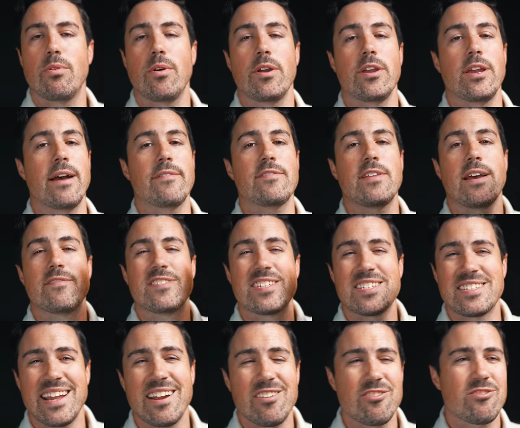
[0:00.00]
point, you have to have
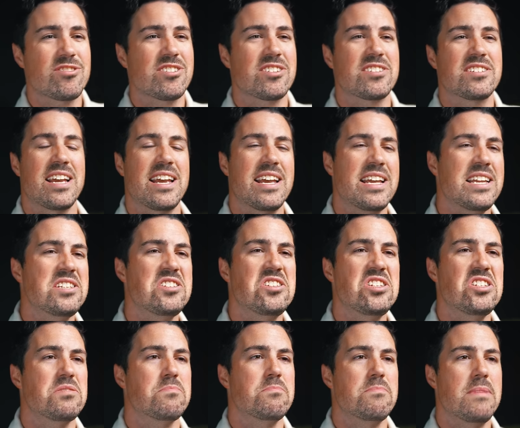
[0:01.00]
standards and say, is
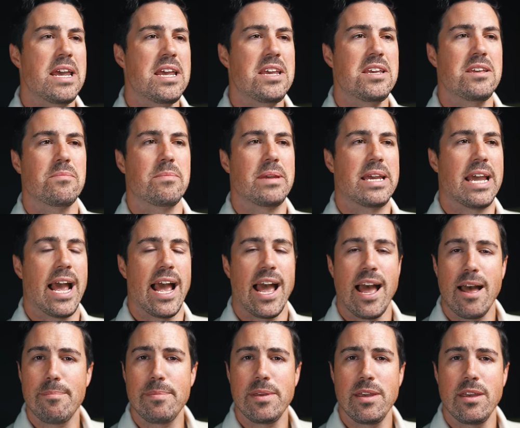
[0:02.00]
this making me
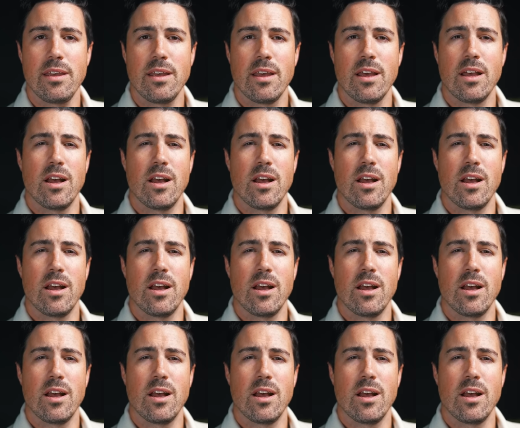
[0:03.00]
happy?